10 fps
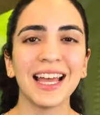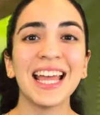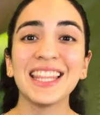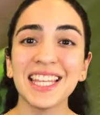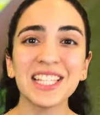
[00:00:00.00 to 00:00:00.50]

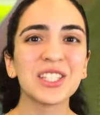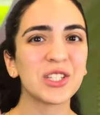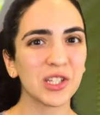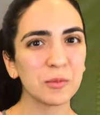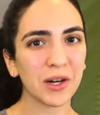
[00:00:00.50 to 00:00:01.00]
In this
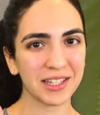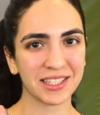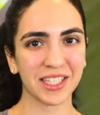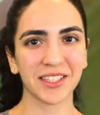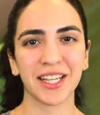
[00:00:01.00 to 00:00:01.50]
two-part
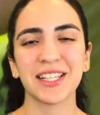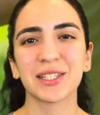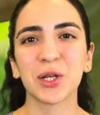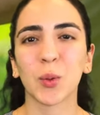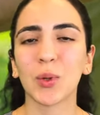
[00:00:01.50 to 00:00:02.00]
series,
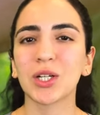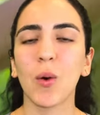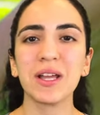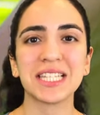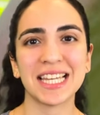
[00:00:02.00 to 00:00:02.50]
we're
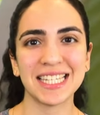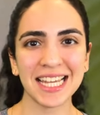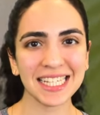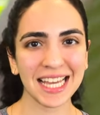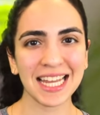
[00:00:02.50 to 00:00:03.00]
going to
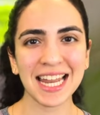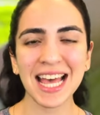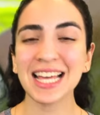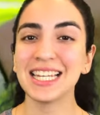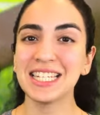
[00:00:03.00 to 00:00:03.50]
dig in,
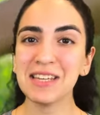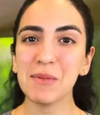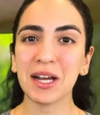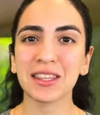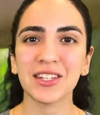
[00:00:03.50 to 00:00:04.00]

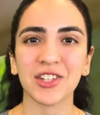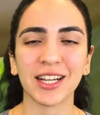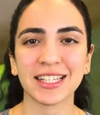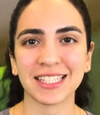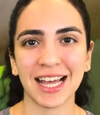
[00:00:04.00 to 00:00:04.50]
debunk the
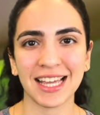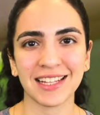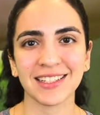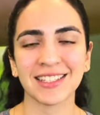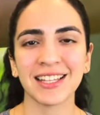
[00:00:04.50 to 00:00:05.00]
junk
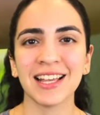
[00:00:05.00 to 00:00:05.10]
science,